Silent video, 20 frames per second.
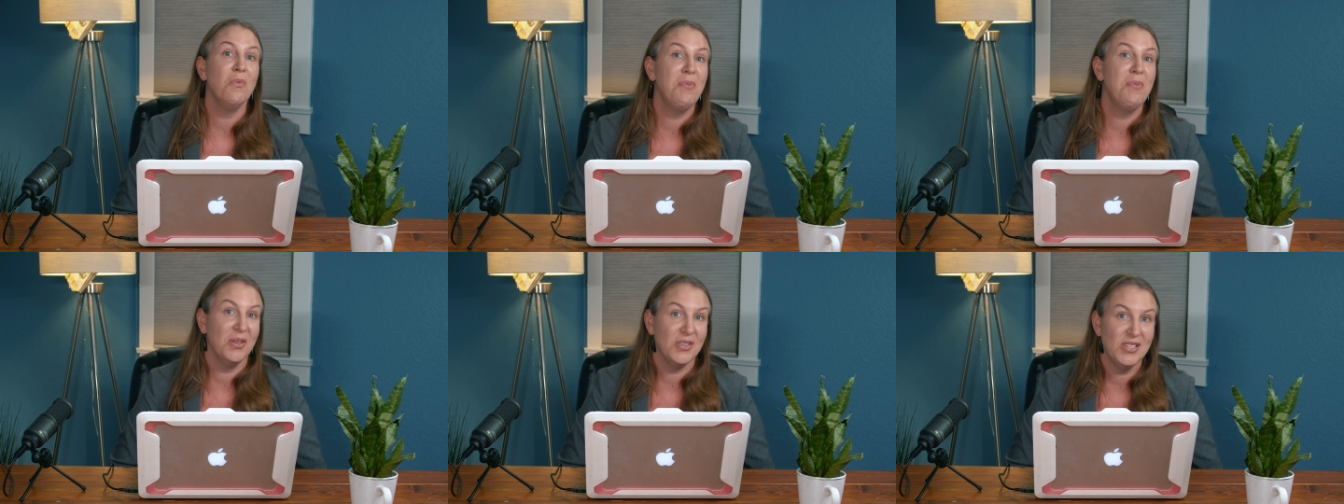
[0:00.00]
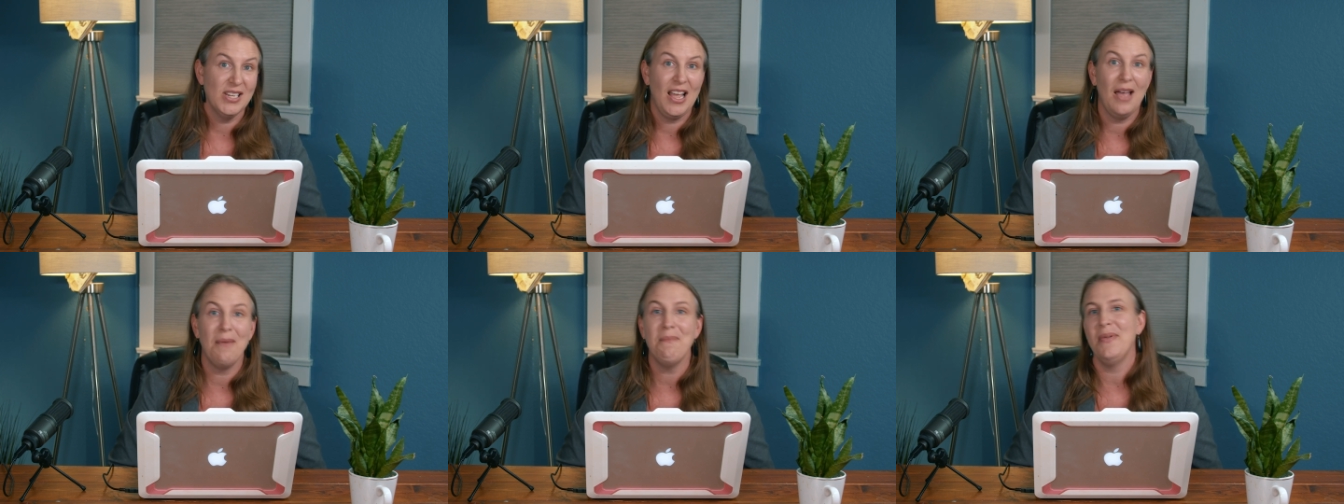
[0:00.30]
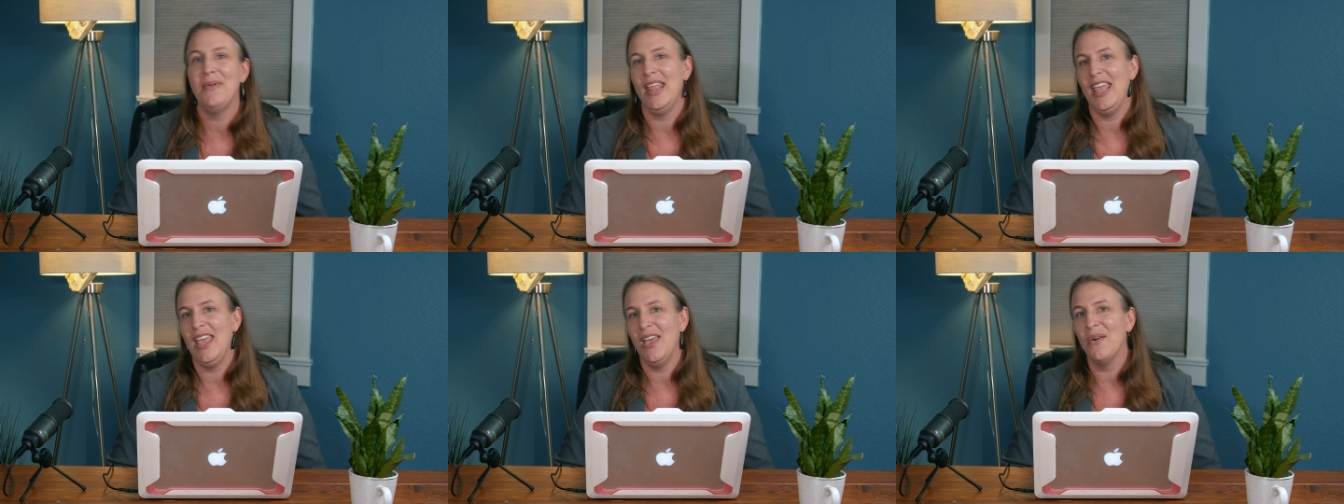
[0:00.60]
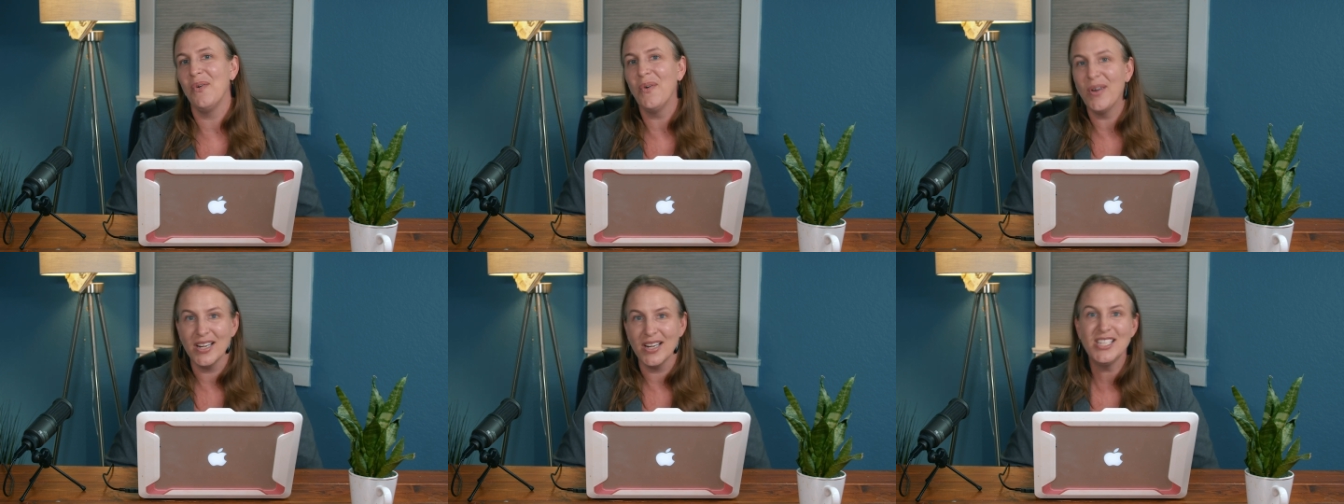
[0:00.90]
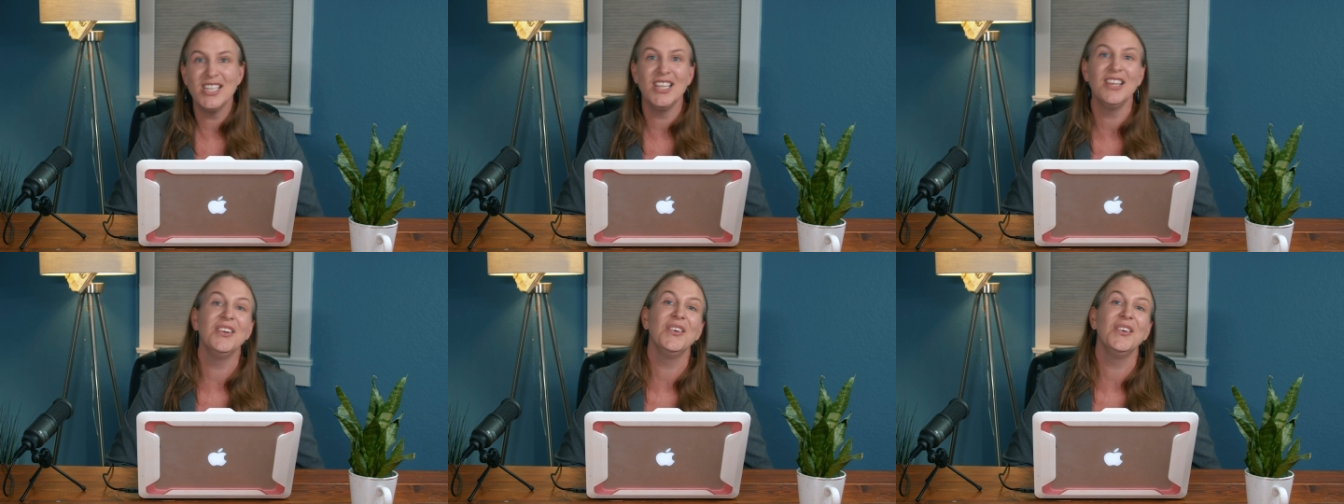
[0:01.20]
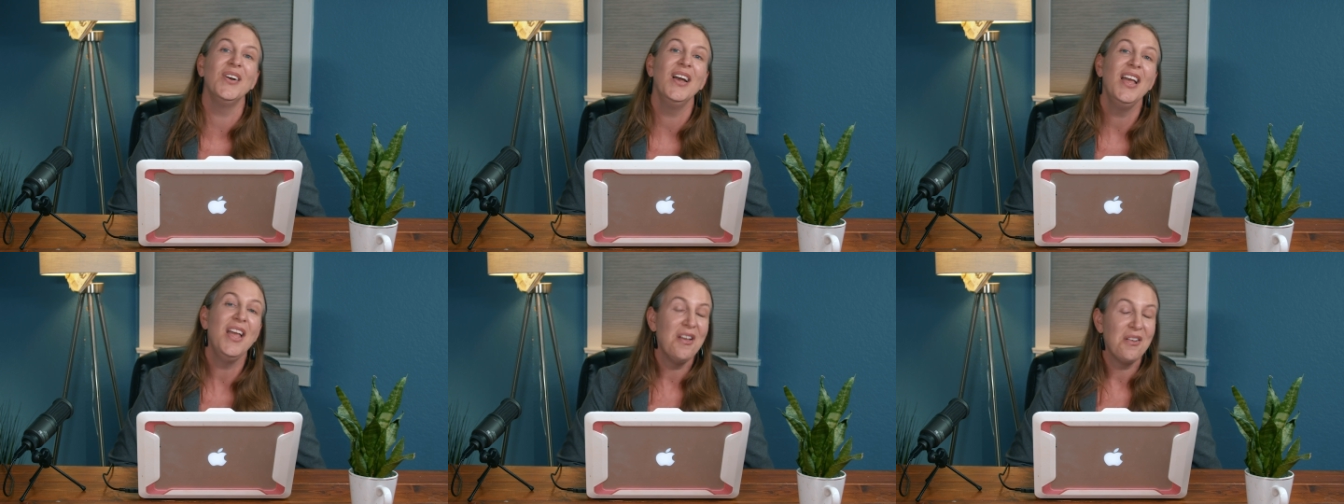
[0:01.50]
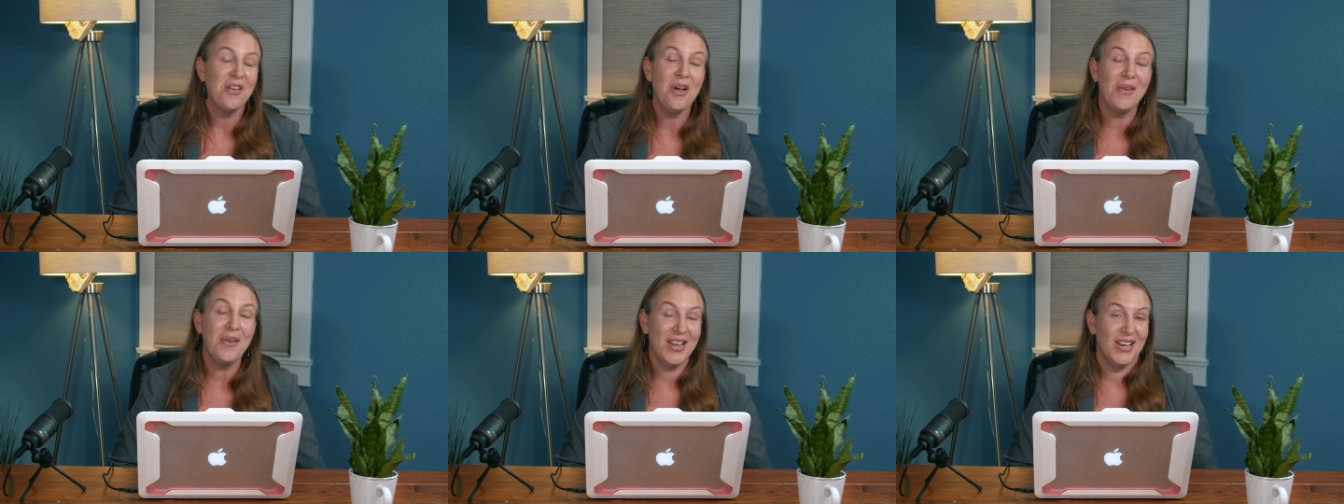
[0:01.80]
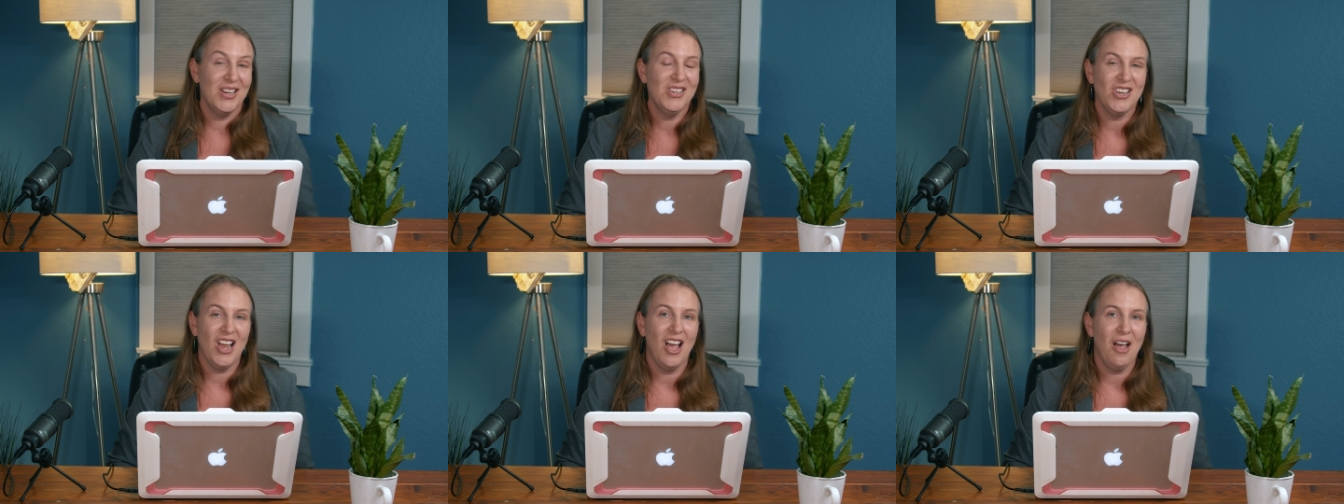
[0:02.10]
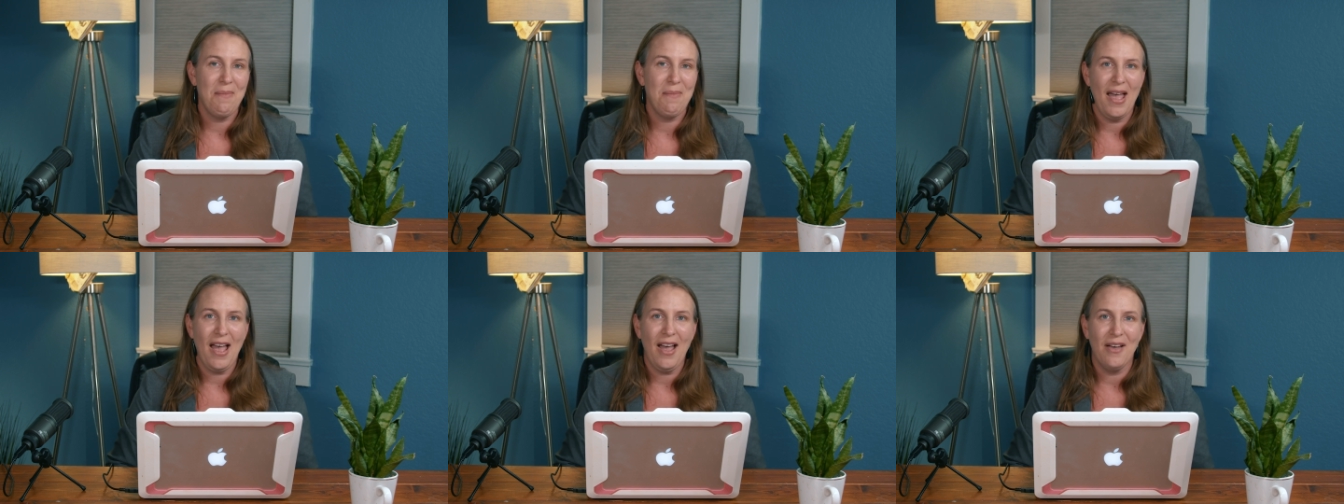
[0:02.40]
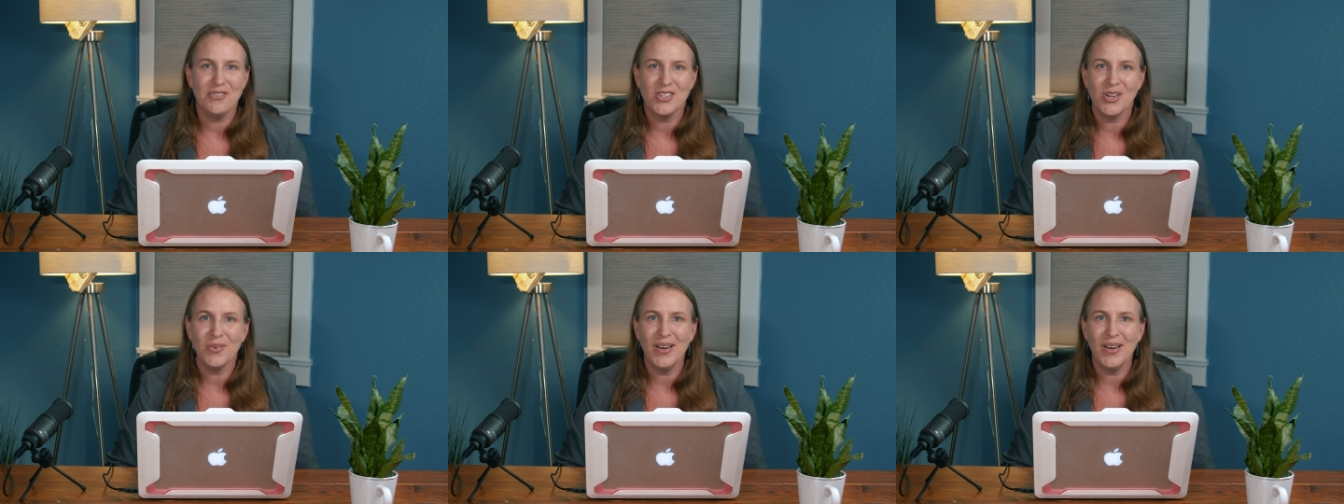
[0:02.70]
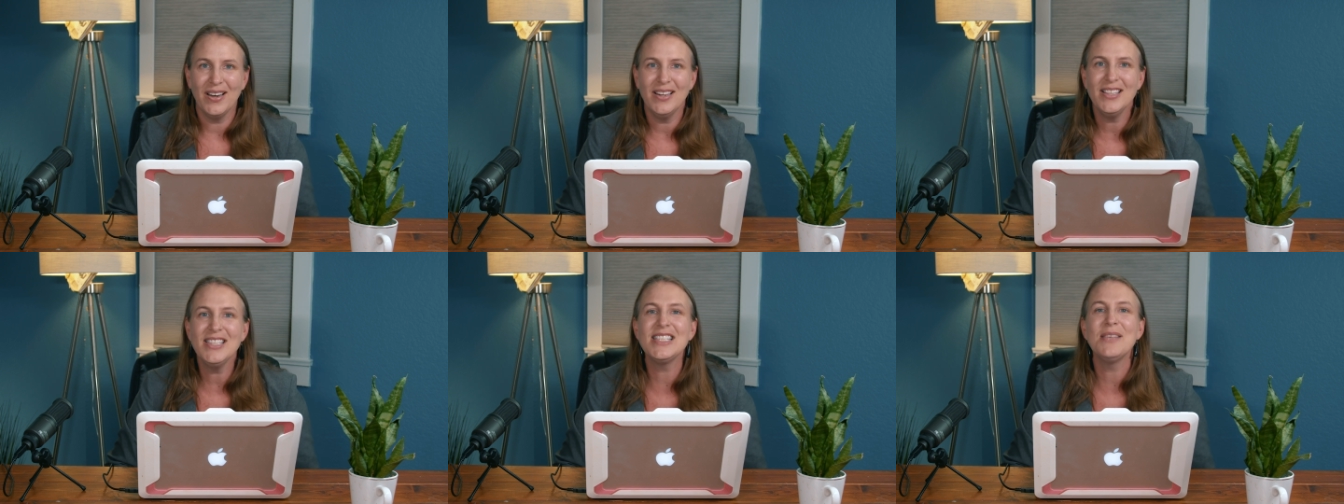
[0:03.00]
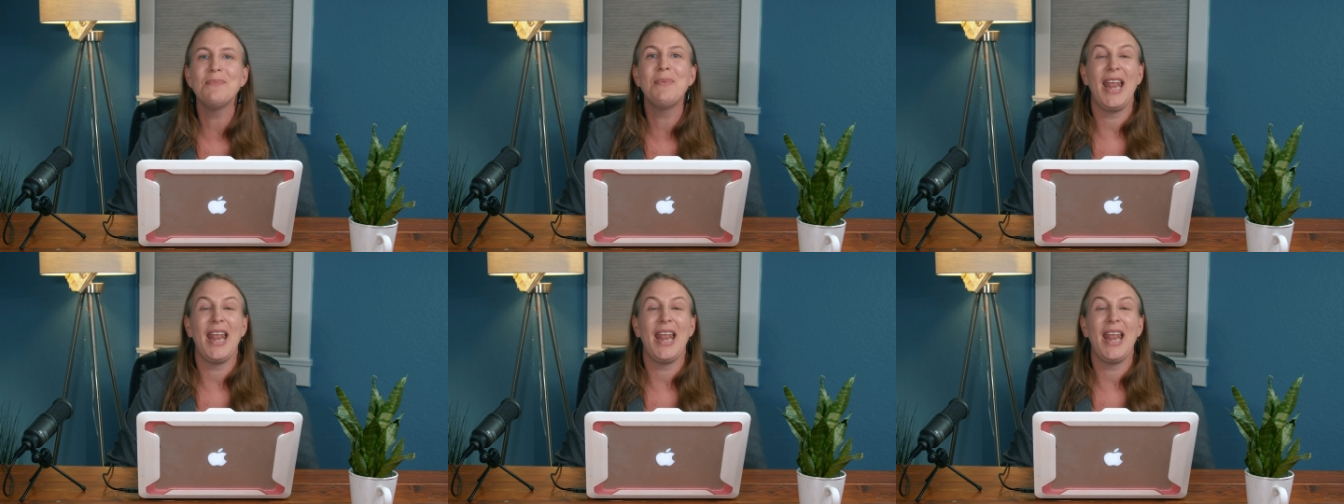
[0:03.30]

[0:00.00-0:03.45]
build a company or to go get a job afterwards.